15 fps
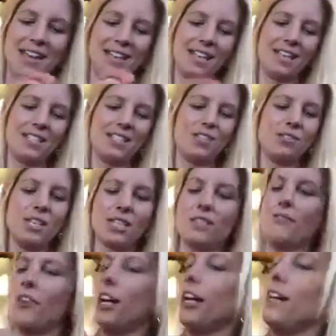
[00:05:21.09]
Let's do
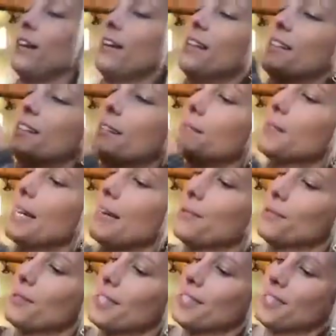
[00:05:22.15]
this foot.
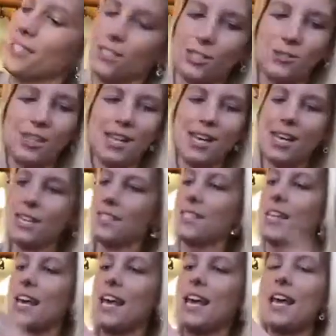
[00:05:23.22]
Sometimes we just do
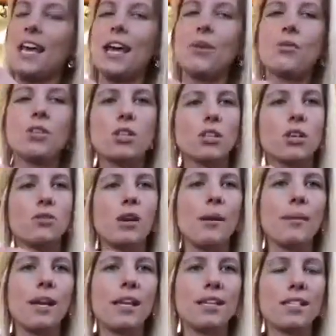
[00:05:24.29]
this, and we're just gonna
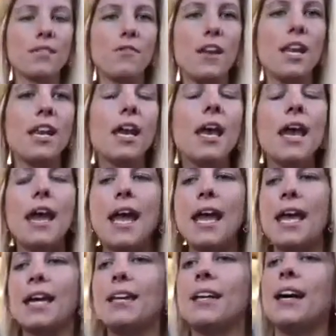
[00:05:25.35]
rub it on his feet.
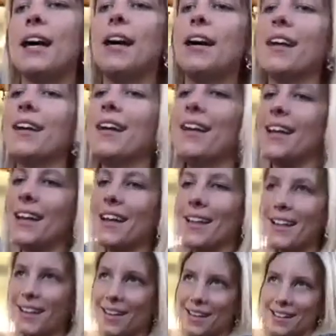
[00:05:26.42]
And
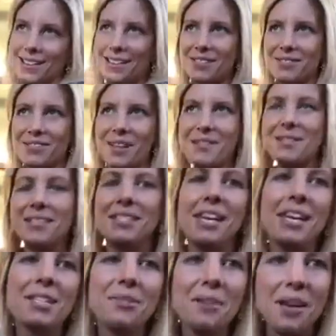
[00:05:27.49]
sometimes it
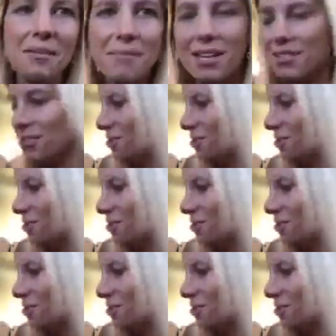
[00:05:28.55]
takes 20 minutes or